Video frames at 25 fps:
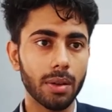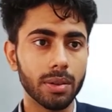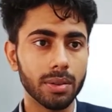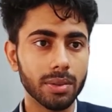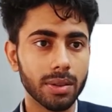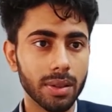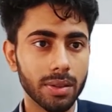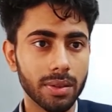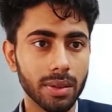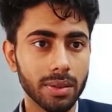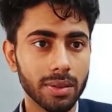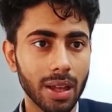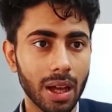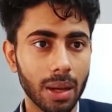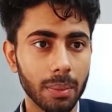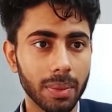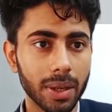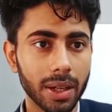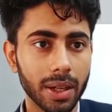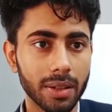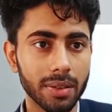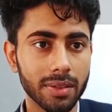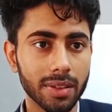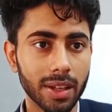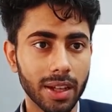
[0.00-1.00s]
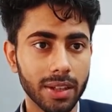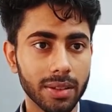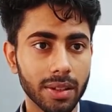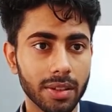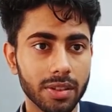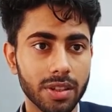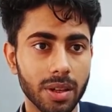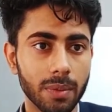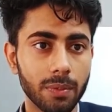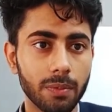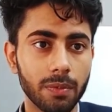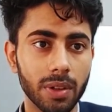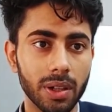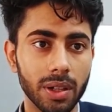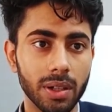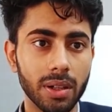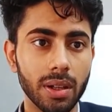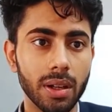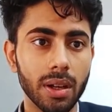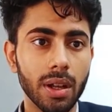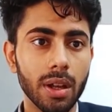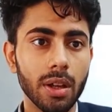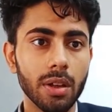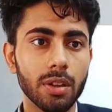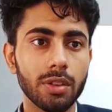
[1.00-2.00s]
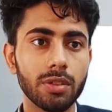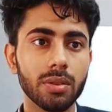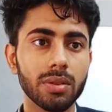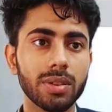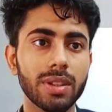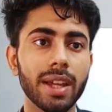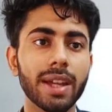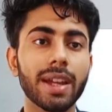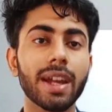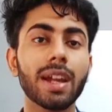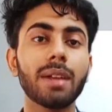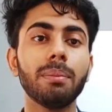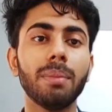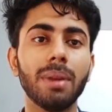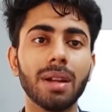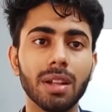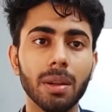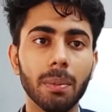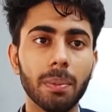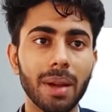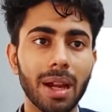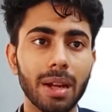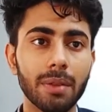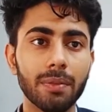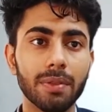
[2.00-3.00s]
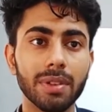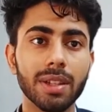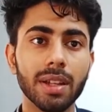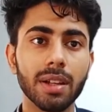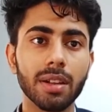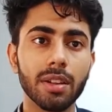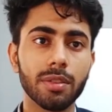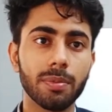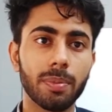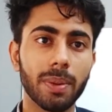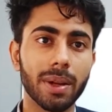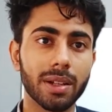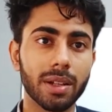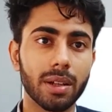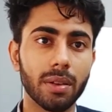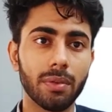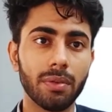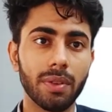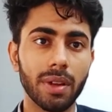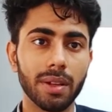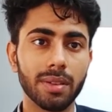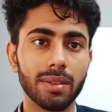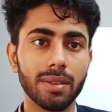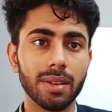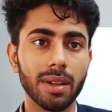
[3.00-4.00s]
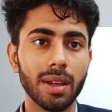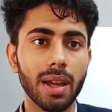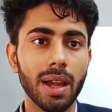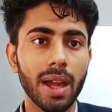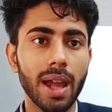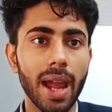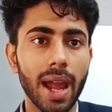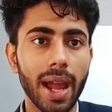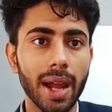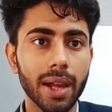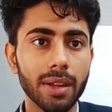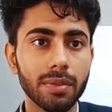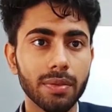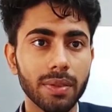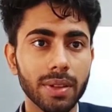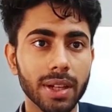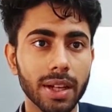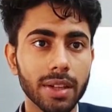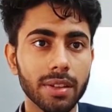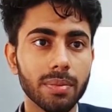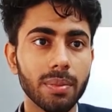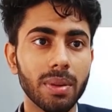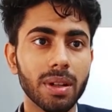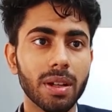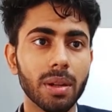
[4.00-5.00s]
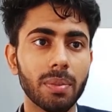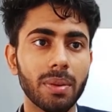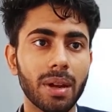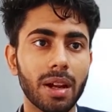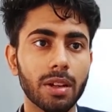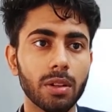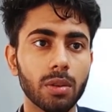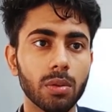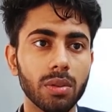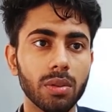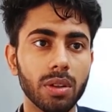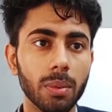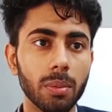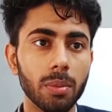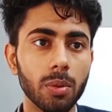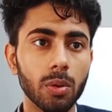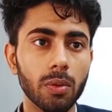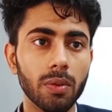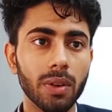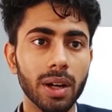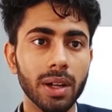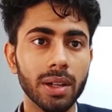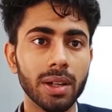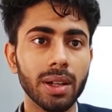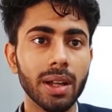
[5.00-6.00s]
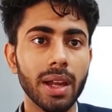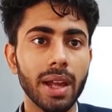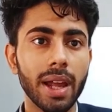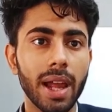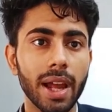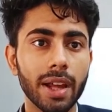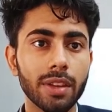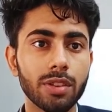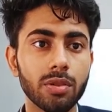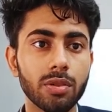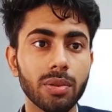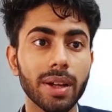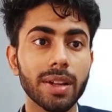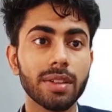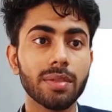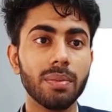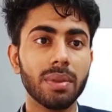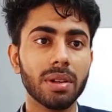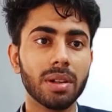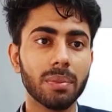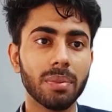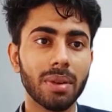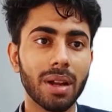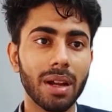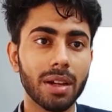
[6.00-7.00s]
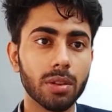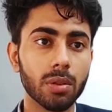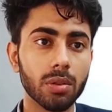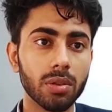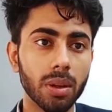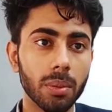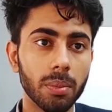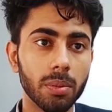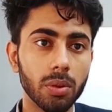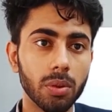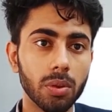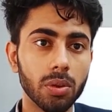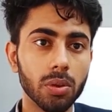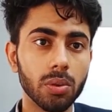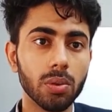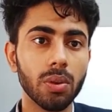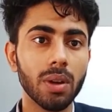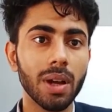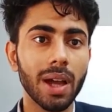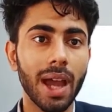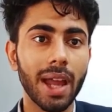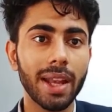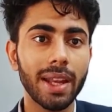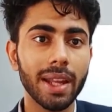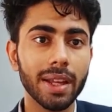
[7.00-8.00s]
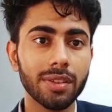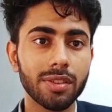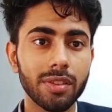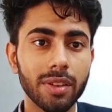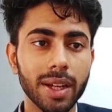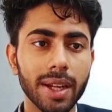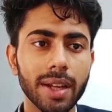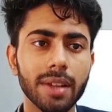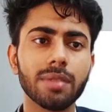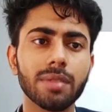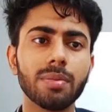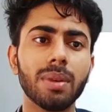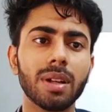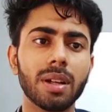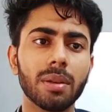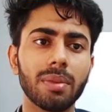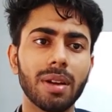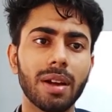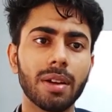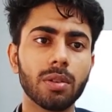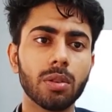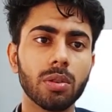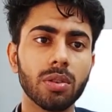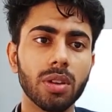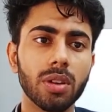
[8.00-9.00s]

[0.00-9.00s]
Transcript: This is happening inside the step 1. So they get multiplied with their respective weights. X1 gets multiplied to W1, X2 gets multiplied to W2, and X3 gets multiplied to